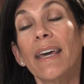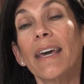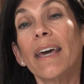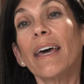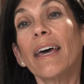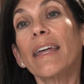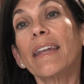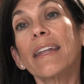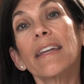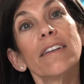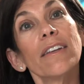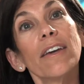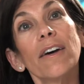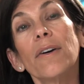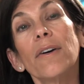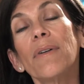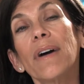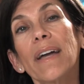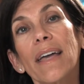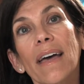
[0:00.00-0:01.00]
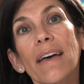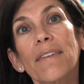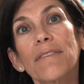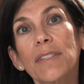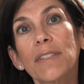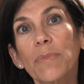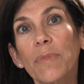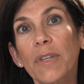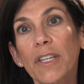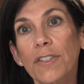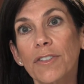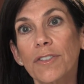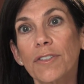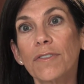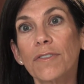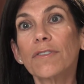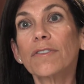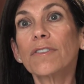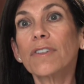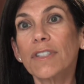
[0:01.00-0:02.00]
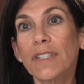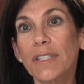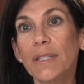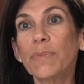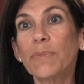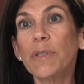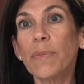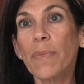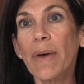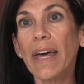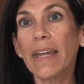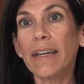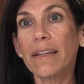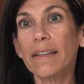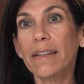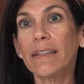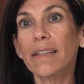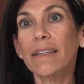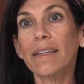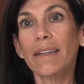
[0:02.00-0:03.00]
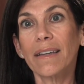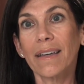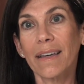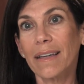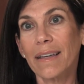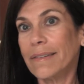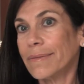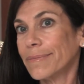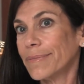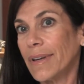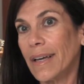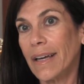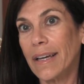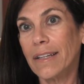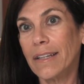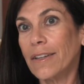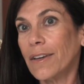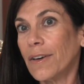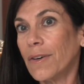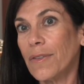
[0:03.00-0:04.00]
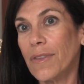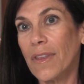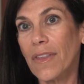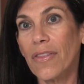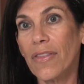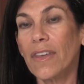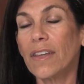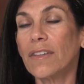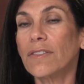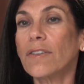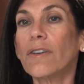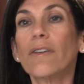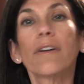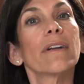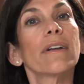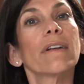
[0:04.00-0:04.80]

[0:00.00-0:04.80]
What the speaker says: And I know I have some issues because symptomatically, I know that things aren't